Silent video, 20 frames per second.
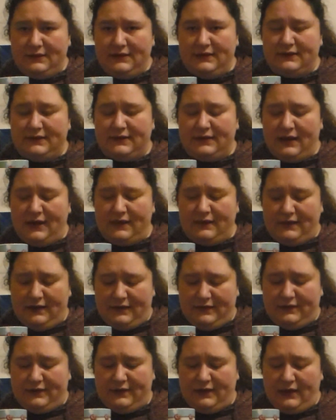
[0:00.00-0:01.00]

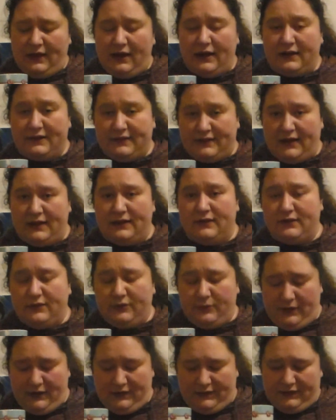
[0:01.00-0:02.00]
It's like I said,
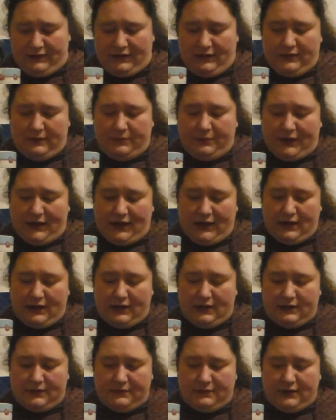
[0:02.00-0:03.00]
sweeter than the
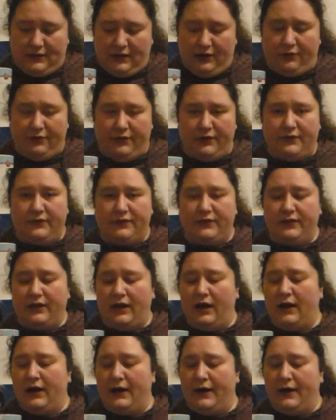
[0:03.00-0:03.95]
blackcurrant,